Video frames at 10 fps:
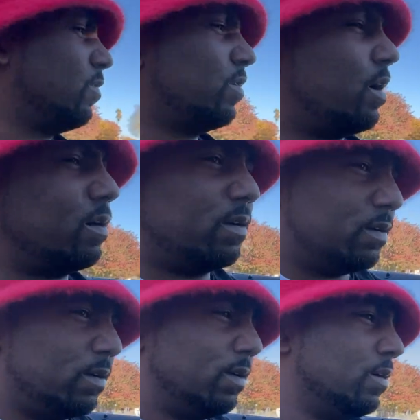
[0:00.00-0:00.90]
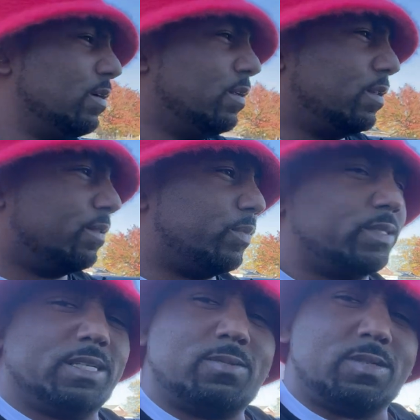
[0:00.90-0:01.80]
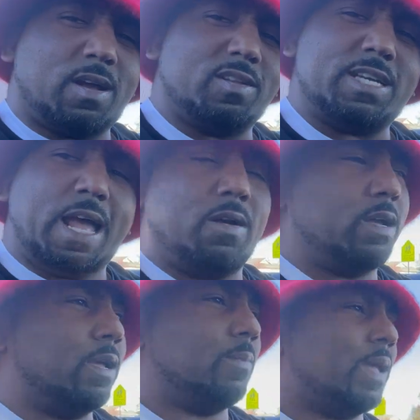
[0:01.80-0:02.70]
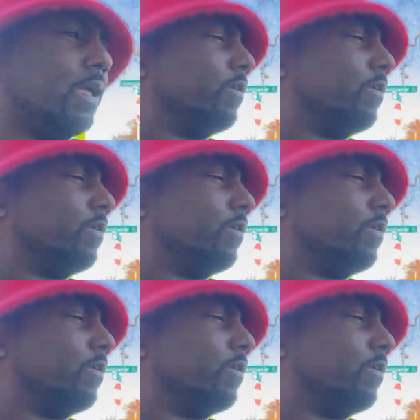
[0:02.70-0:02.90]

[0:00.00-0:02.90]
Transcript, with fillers: know. But this was our childhood, man.